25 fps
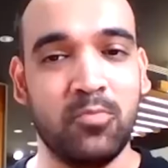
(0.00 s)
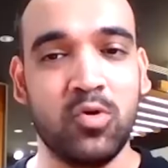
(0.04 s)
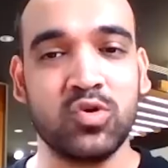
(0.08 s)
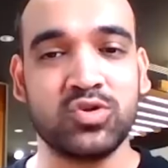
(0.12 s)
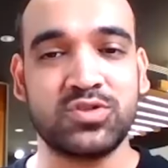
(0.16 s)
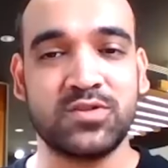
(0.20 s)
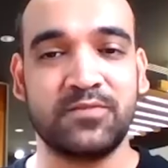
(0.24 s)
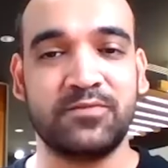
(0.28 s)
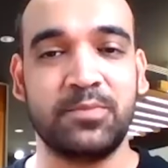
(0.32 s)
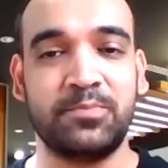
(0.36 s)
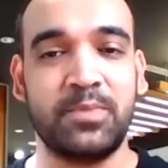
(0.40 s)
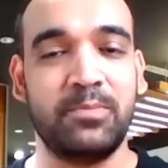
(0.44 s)

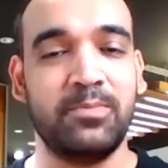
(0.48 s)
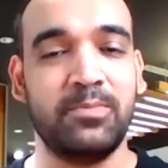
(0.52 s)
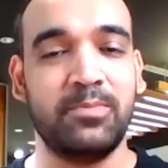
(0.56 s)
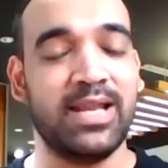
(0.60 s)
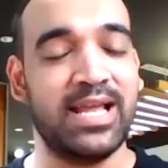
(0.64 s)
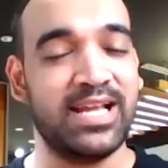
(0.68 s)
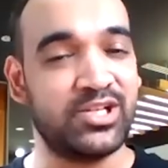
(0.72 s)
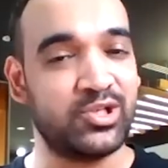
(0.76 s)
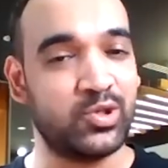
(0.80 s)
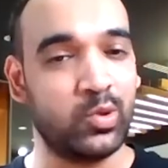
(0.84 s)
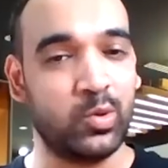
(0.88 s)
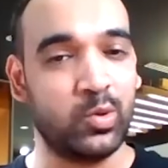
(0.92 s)
Most of the people
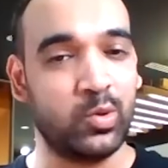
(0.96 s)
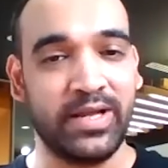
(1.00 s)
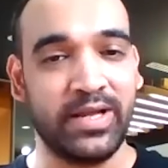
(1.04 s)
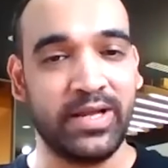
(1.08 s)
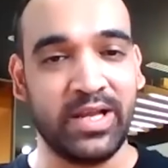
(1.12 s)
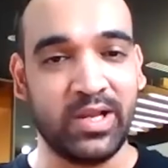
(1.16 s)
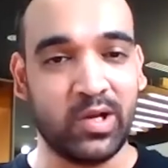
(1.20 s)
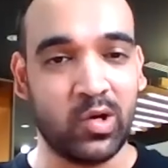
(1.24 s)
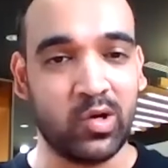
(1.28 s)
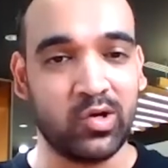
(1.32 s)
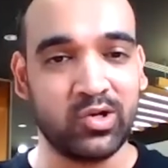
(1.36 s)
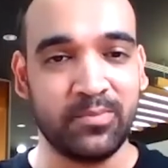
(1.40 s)
like shooting
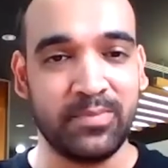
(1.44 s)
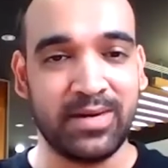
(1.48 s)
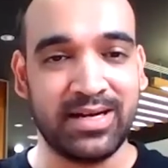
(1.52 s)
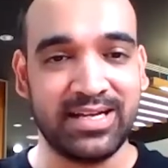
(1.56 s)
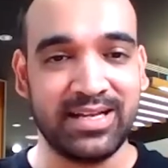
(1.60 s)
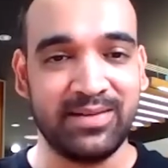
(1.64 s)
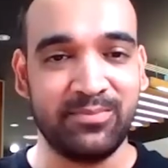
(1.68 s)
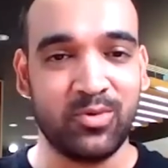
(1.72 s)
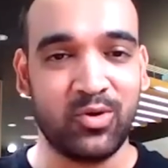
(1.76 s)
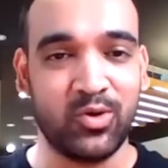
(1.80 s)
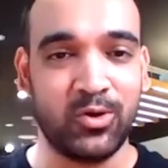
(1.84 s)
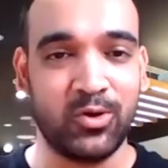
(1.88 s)
in
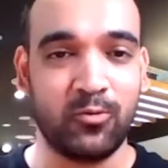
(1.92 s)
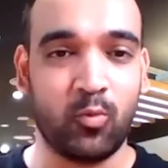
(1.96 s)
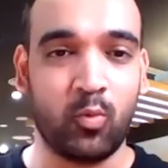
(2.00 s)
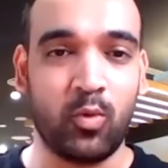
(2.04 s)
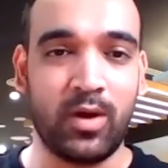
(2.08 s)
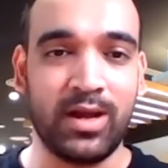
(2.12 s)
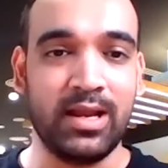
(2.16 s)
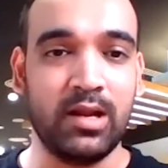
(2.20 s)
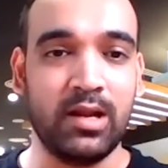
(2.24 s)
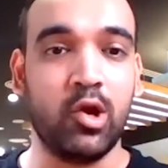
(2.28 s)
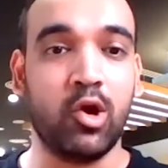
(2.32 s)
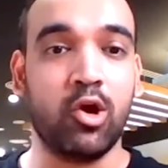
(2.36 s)
automatic mode,
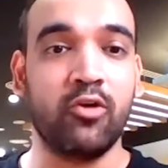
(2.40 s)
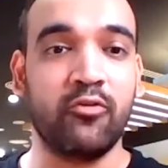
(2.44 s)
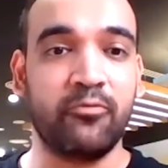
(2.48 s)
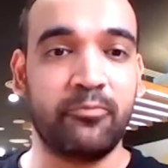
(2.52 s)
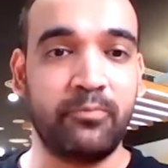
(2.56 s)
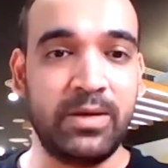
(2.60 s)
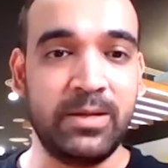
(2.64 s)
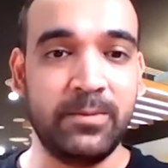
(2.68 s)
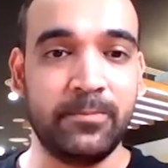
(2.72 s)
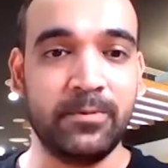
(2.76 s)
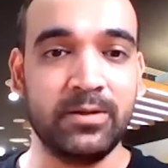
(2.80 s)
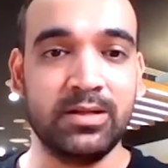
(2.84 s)
while a lot
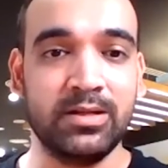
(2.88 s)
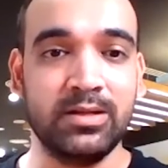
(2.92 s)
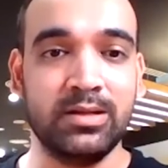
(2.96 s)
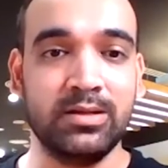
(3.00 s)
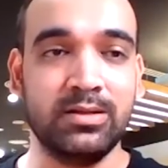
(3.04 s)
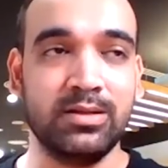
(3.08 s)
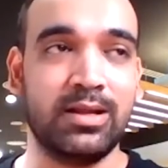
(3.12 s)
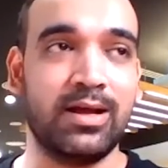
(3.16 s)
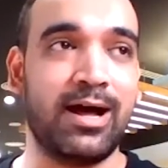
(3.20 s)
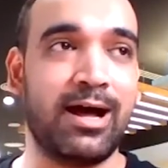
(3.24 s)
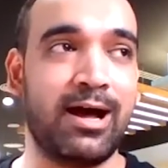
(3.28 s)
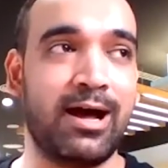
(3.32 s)
of
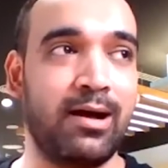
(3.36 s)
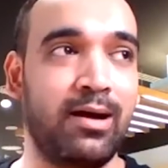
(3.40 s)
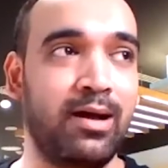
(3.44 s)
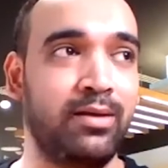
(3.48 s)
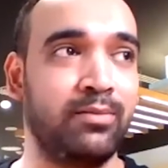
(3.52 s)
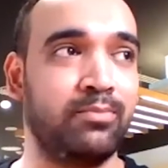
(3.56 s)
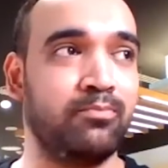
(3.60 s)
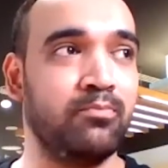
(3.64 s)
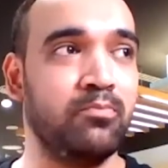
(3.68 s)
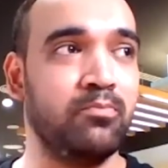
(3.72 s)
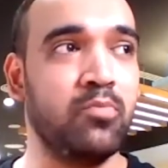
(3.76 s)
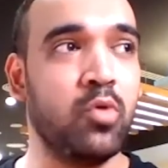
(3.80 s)
people
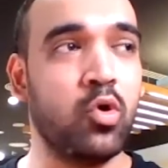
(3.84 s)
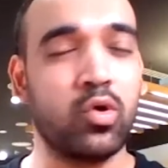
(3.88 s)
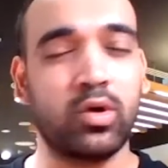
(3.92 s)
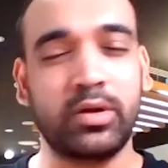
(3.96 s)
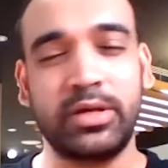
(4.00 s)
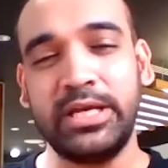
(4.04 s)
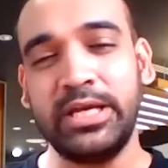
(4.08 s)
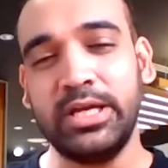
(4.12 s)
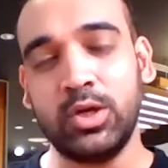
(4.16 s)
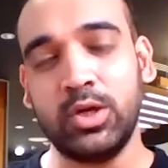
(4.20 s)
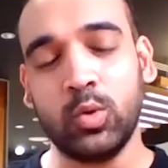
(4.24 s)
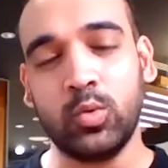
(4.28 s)
are
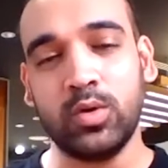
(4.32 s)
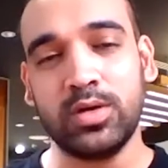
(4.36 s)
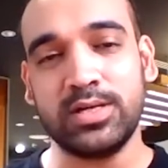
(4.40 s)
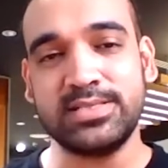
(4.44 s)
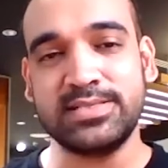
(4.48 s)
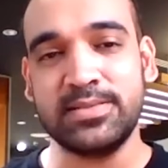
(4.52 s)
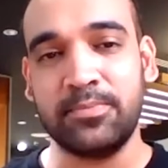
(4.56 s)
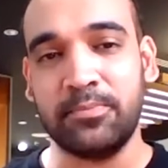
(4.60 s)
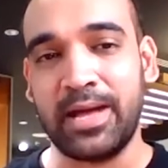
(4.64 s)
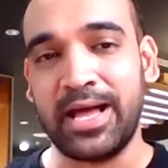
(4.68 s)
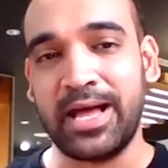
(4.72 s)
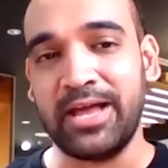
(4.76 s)
more keen
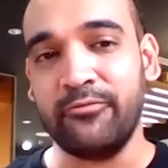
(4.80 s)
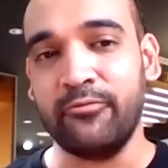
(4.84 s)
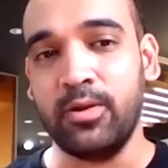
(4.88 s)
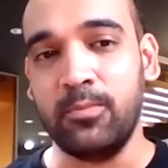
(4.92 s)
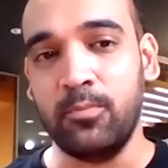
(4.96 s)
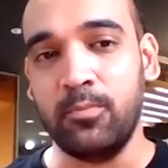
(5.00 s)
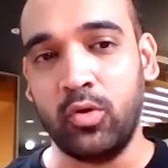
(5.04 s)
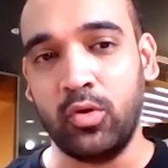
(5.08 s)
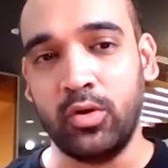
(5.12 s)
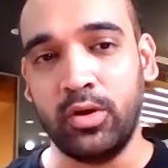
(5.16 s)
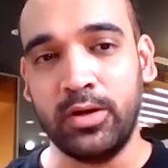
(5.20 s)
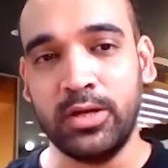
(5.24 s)
towards the
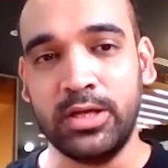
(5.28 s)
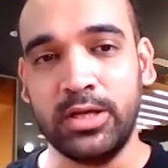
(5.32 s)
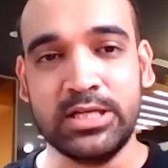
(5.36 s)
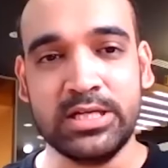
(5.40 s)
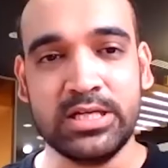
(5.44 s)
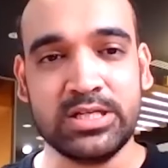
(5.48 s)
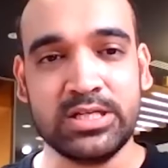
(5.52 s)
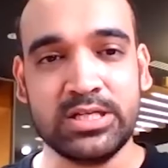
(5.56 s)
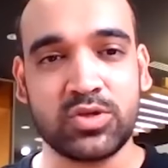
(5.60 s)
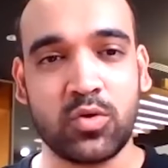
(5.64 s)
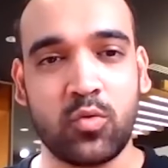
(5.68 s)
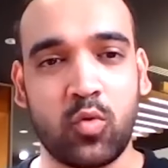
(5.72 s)
manual mode.
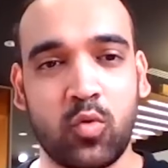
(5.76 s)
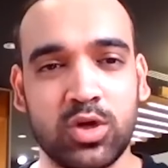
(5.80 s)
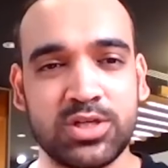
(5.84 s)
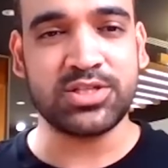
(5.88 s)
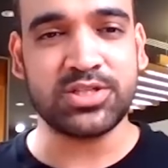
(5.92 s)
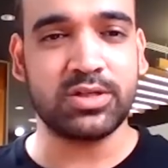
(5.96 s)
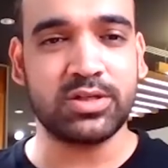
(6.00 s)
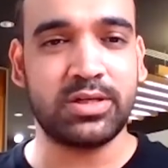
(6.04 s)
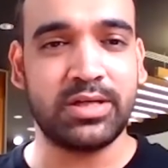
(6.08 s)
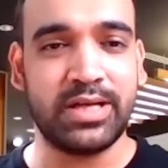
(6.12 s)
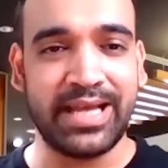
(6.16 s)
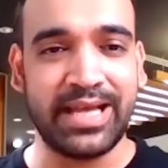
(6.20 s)
So
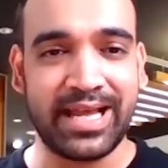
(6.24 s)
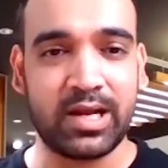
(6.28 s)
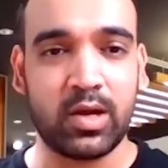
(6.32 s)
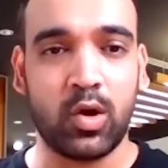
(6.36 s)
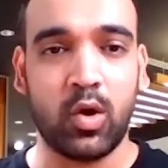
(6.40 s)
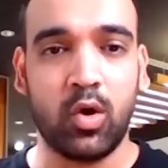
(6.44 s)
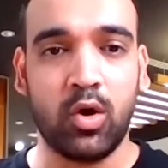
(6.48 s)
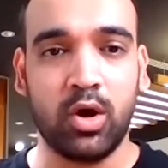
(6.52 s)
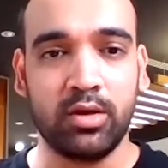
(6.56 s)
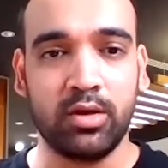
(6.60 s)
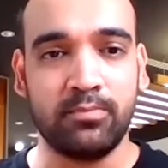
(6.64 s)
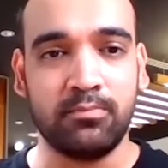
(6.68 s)
what's your
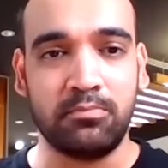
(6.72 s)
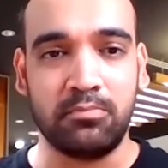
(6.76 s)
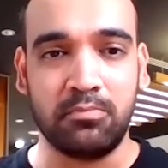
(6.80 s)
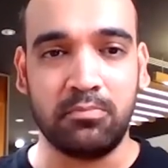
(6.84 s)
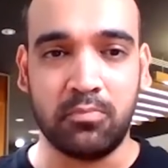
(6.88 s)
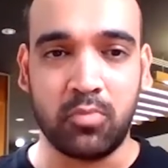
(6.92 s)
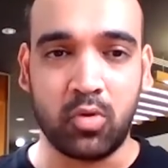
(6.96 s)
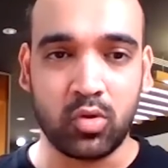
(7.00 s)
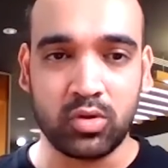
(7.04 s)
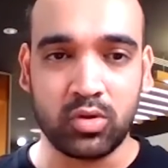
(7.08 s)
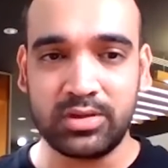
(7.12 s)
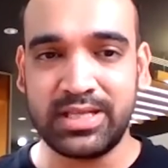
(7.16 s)
take
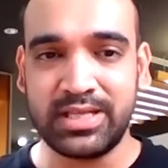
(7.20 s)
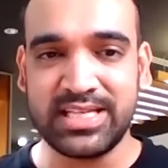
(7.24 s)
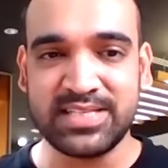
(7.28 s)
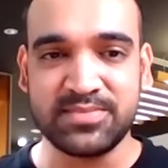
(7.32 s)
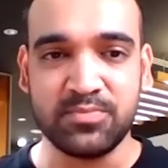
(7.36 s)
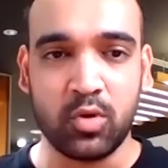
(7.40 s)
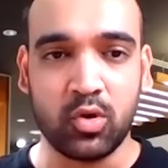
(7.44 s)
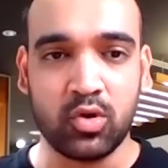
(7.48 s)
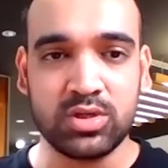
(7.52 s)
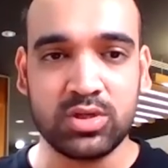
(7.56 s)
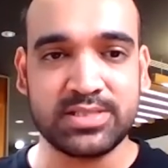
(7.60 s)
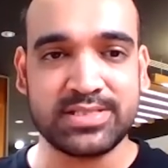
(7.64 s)
on both
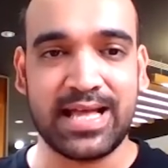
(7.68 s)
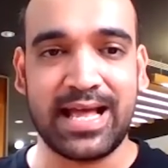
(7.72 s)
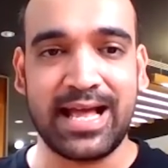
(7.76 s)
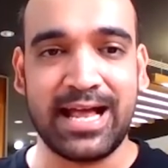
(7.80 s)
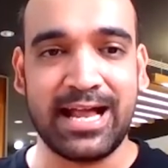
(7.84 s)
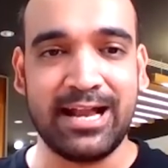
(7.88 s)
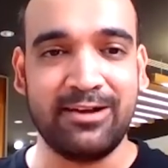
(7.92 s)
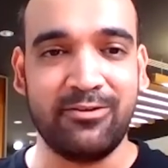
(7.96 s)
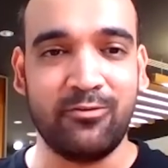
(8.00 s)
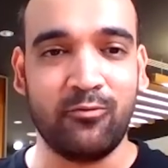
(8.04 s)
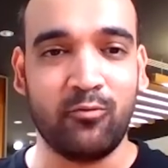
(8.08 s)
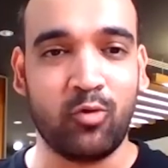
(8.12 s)
these modes
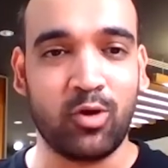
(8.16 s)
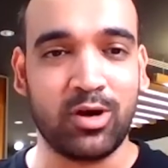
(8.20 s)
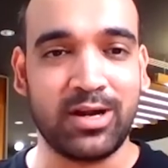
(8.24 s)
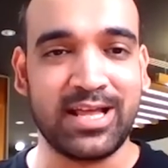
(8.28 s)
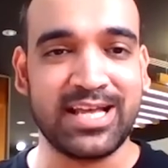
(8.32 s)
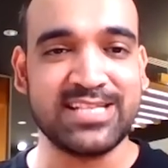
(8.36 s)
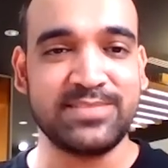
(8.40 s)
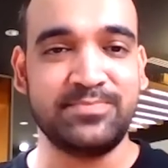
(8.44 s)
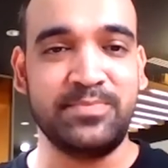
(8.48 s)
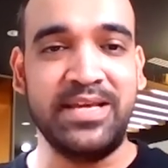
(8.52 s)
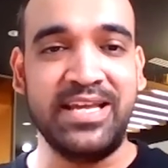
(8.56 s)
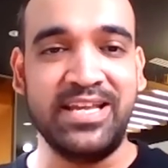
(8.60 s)
and what
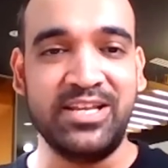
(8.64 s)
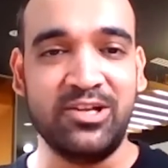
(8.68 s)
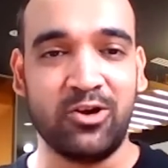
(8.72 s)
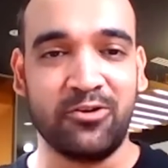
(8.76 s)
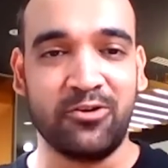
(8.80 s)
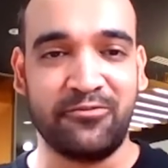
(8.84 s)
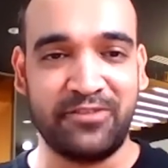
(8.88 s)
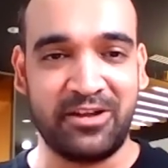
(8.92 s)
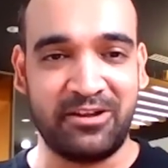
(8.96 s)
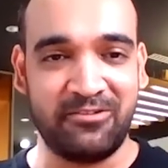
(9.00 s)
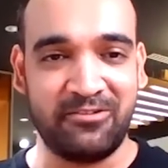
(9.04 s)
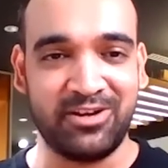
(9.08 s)
has been
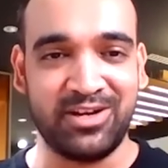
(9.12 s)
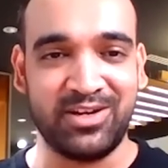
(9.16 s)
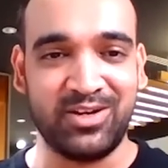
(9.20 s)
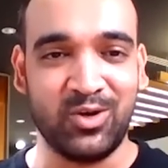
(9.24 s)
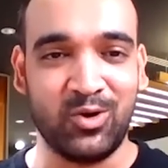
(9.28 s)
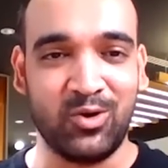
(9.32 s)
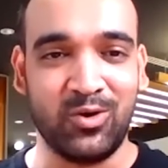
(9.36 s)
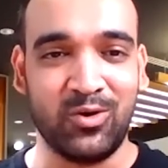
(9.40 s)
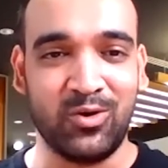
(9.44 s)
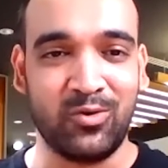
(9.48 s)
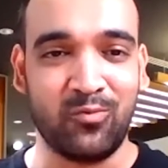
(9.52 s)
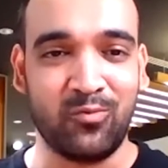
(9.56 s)
your
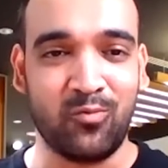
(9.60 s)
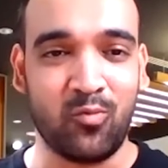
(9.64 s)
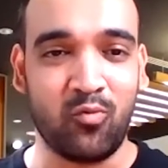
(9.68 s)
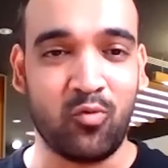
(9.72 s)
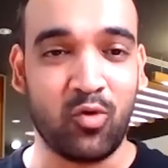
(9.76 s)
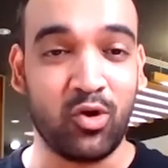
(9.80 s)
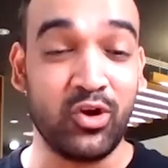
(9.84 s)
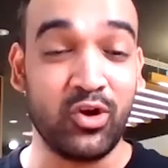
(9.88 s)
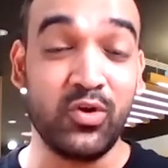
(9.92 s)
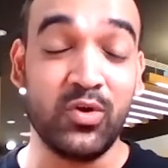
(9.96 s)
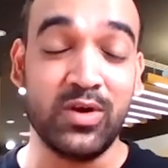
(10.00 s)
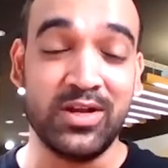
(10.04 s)
favorite, or
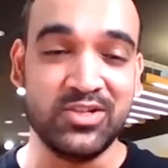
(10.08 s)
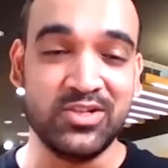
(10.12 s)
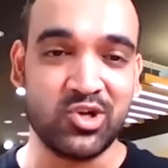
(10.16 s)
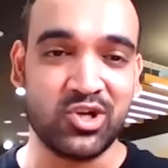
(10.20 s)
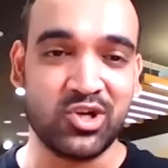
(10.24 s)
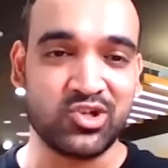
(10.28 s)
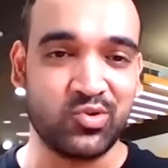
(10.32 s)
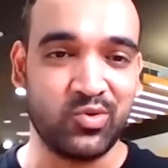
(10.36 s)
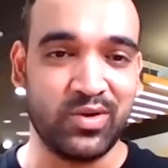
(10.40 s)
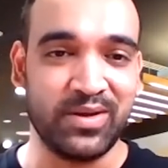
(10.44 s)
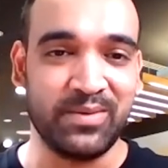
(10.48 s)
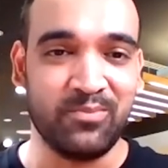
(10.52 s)
what do you
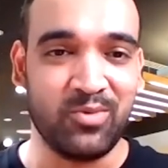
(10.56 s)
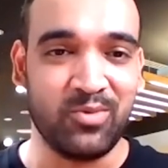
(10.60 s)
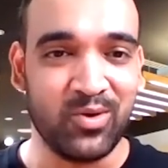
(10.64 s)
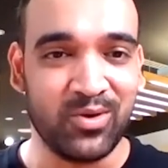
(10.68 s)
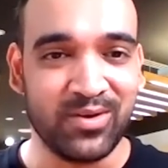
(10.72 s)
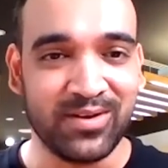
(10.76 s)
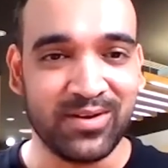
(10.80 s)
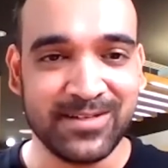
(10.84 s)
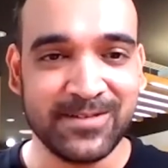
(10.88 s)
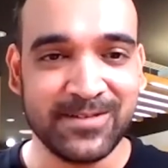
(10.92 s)
enjoy shooting more?